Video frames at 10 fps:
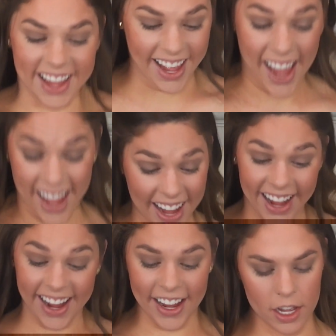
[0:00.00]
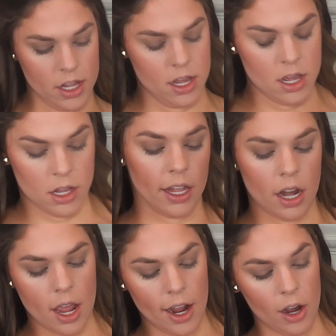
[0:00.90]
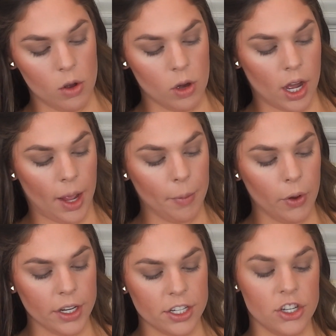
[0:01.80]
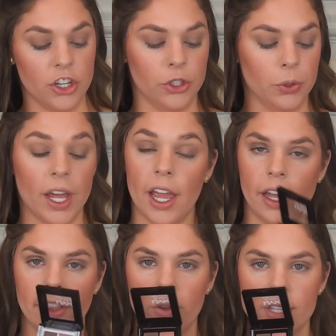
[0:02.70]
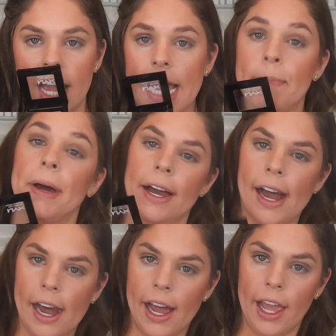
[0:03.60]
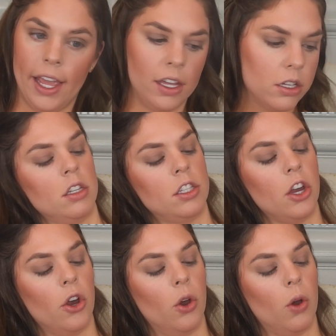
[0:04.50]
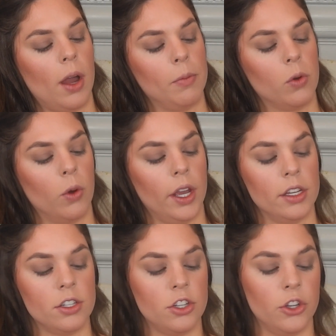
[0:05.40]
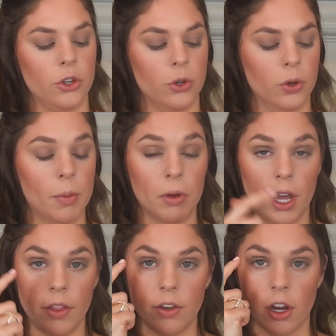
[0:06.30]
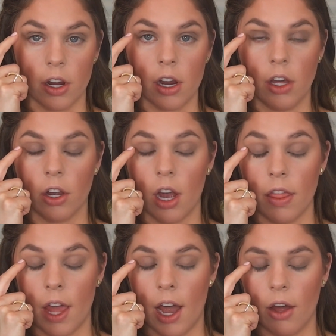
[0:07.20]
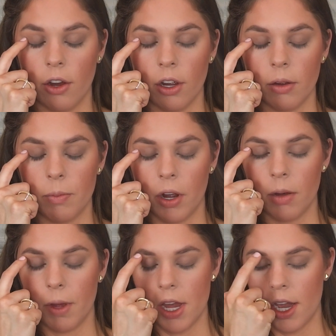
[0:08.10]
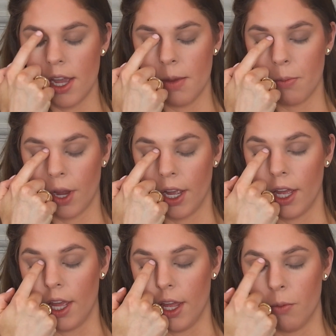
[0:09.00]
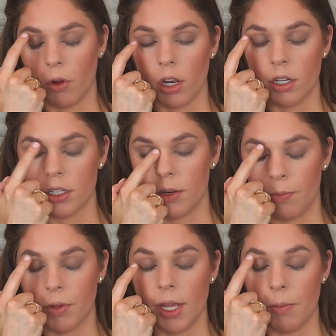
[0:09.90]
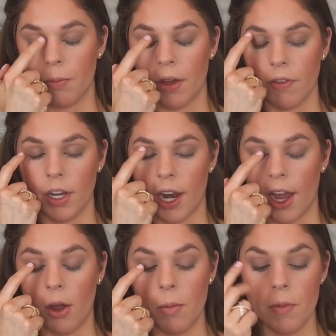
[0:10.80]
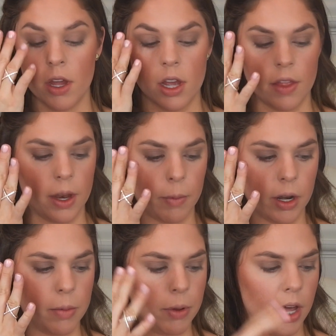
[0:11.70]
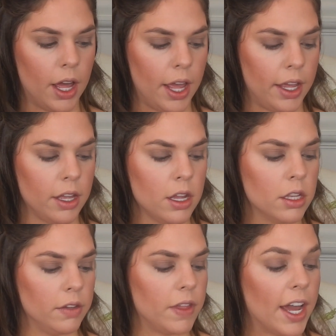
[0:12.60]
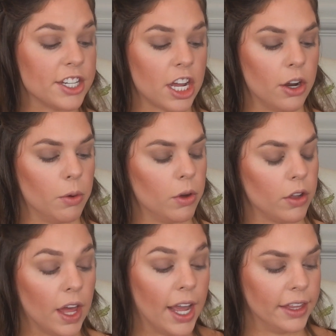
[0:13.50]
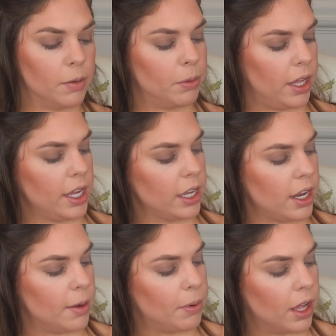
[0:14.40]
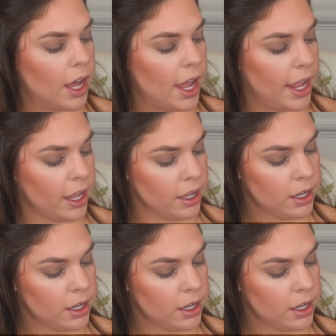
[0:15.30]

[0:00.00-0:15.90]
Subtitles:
Hey! Now I'm going to do a halo type eye. So I'm going to apply the darker color on the outer part of my eye and bring it inwards and keep buffing it out. And then I'm going to apply, leave the eyeshadow or the eyelid blank and apply